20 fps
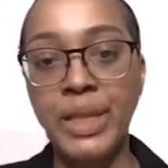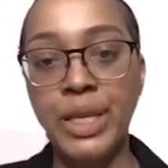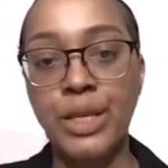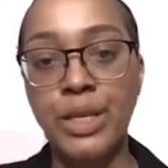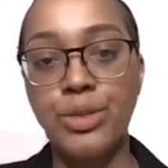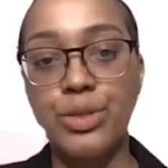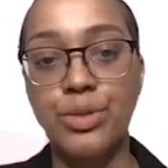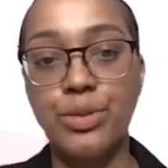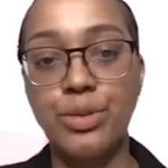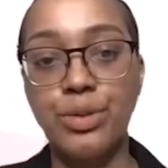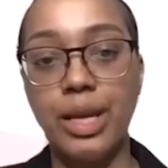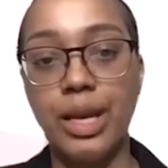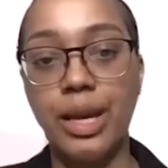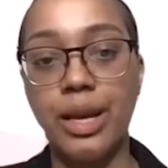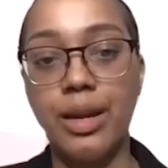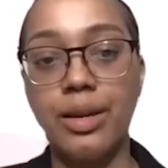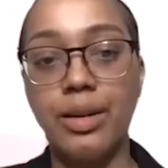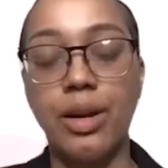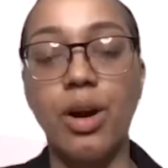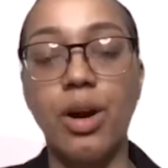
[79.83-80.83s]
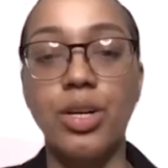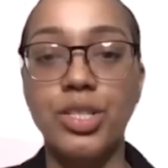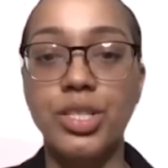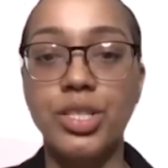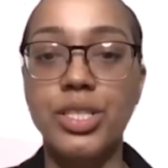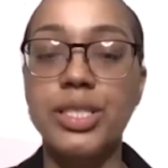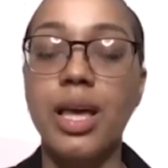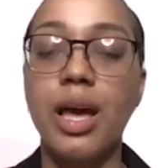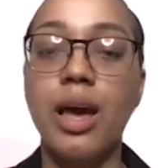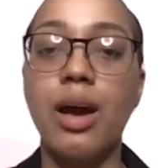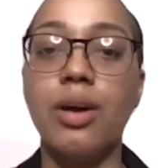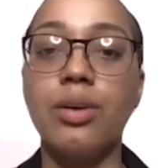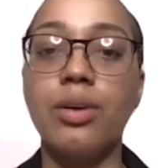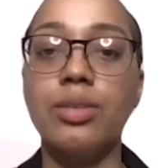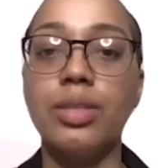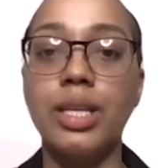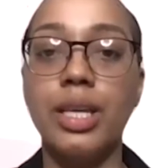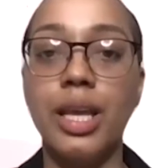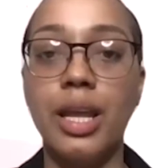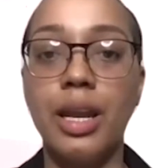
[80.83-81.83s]
to get an
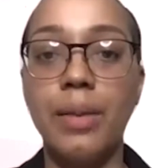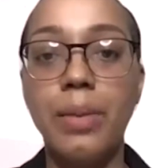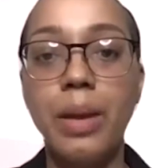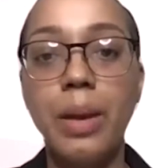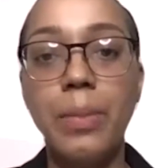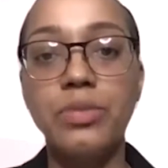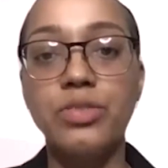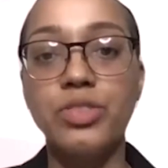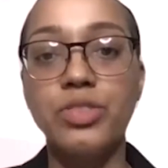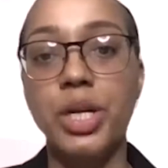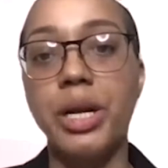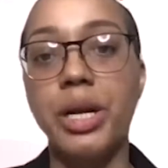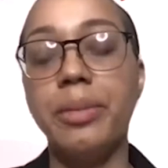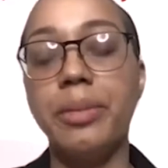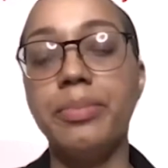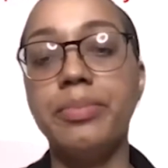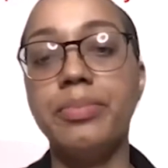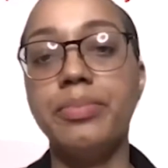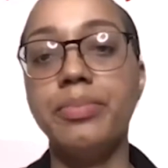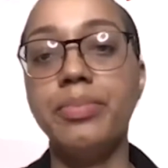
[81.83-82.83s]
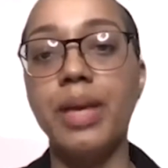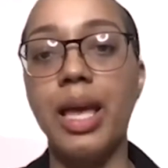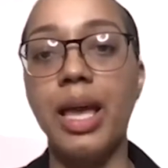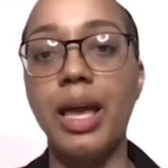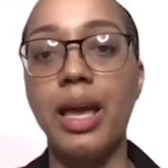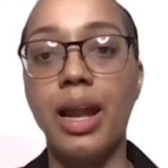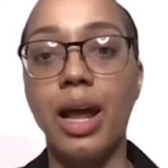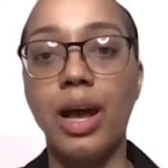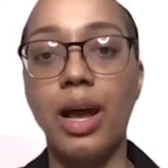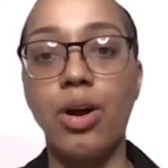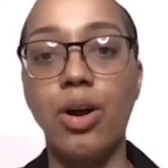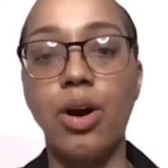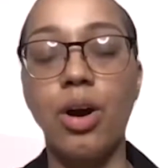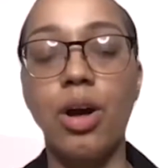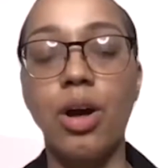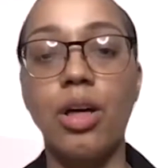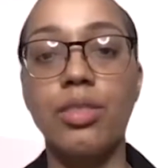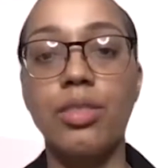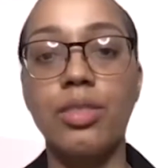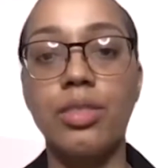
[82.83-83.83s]
ultrasound and a mammogram. And I
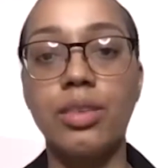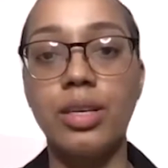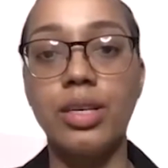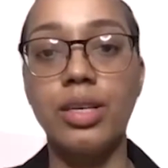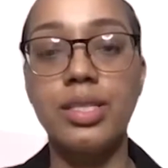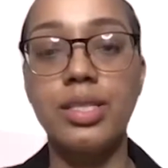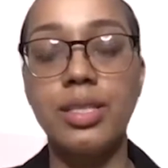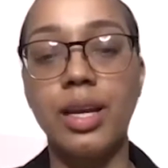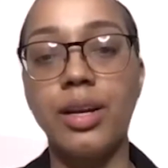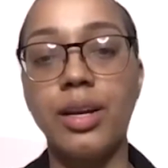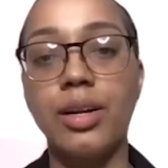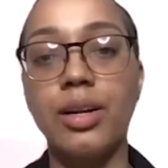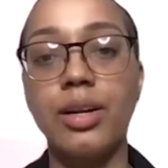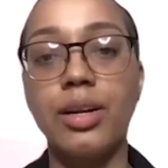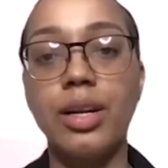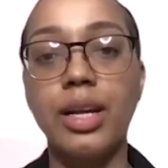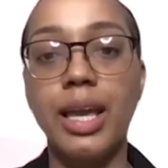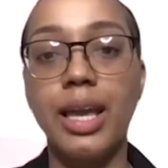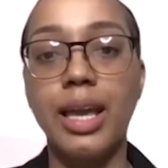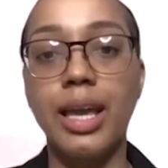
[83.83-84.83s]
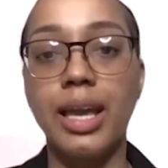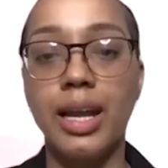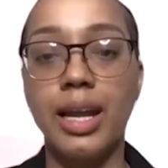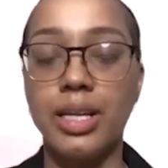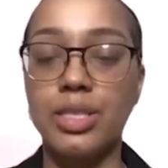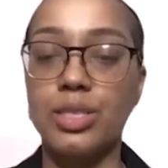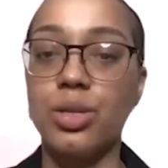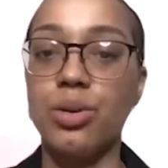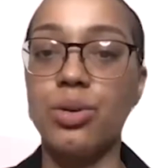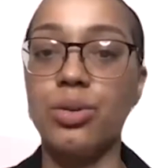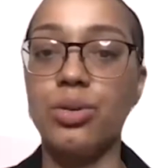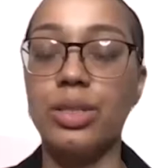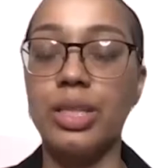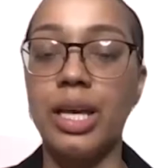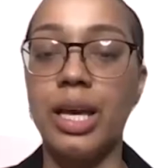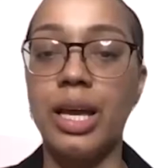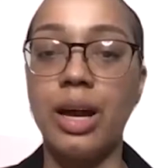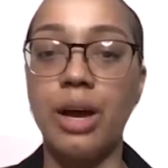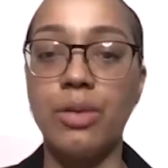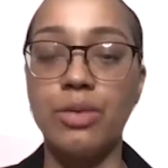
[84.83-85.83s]
called the center and I
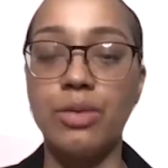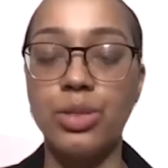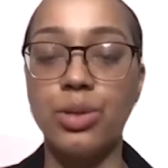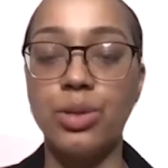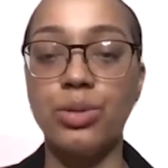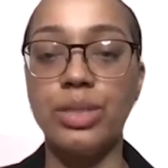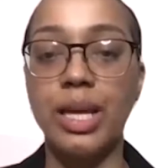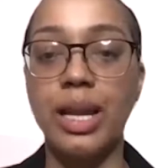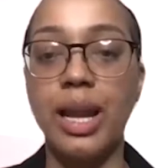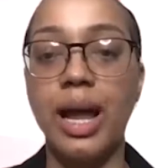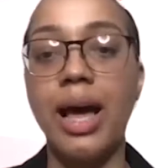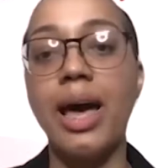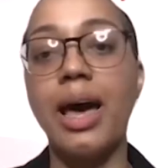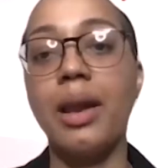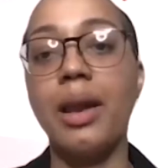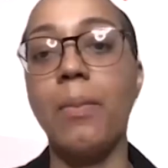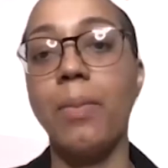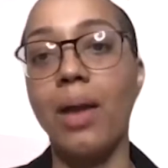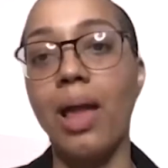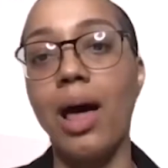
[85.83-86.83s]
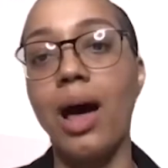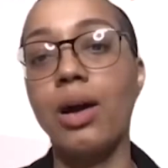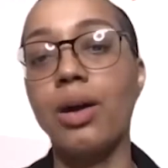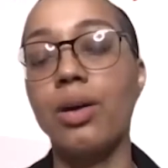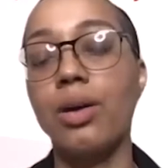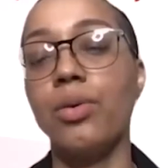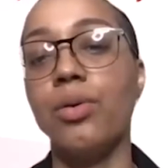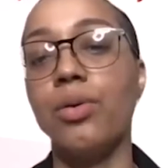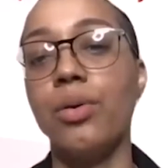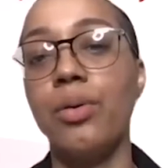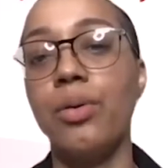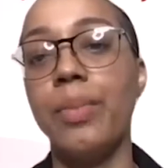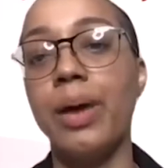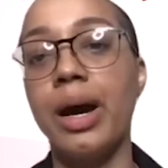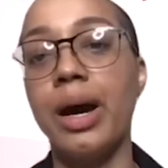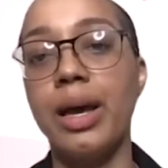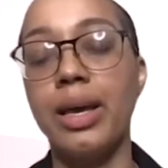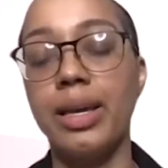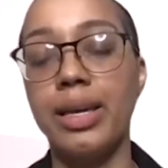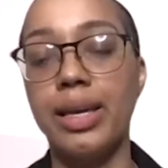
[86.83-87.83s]
was told that I had a block on
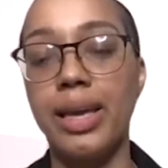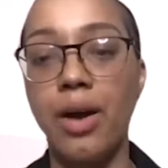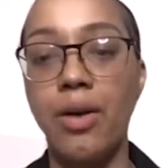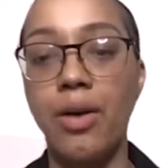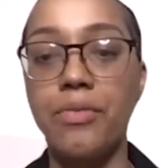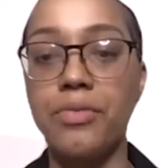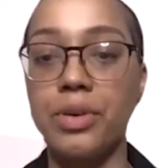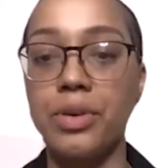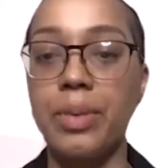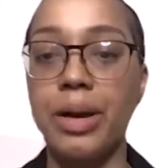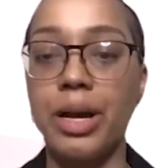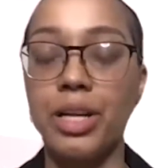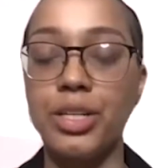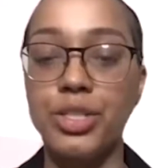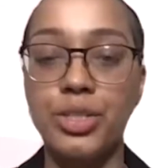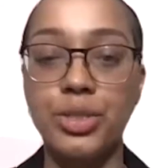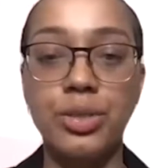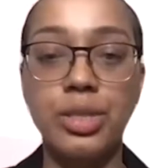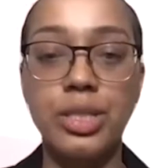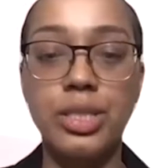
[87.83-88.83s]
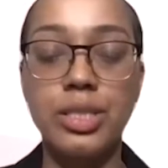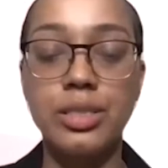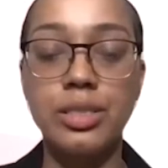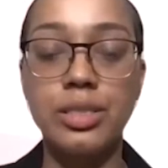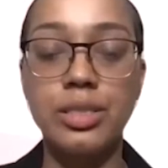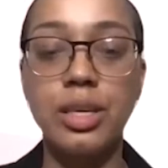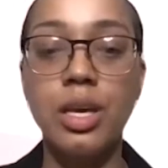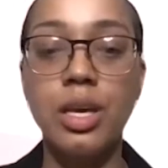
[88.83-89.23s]
my account for my insurance